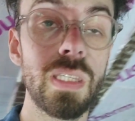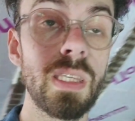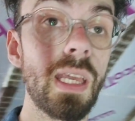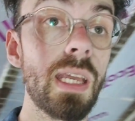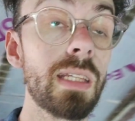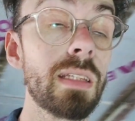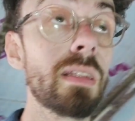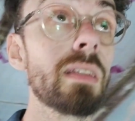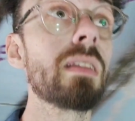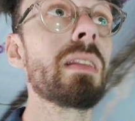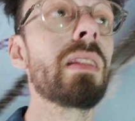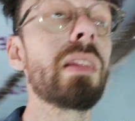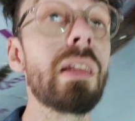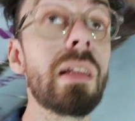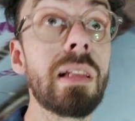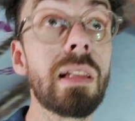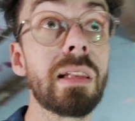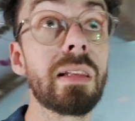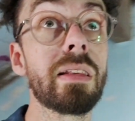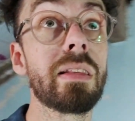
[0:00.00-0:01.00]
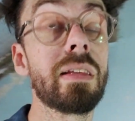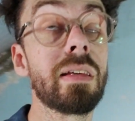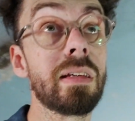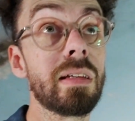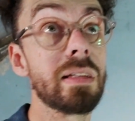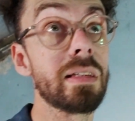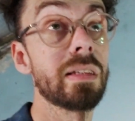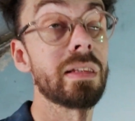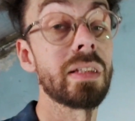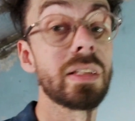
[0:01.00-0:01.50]
and
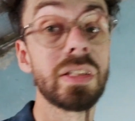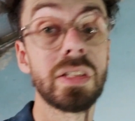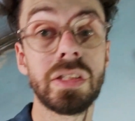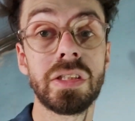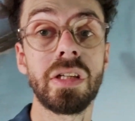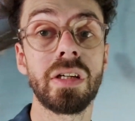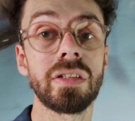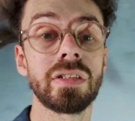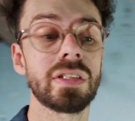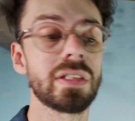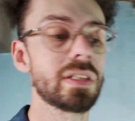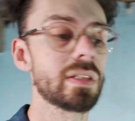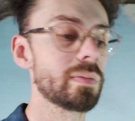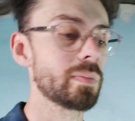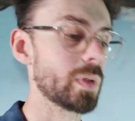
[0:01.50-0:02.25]
the studs,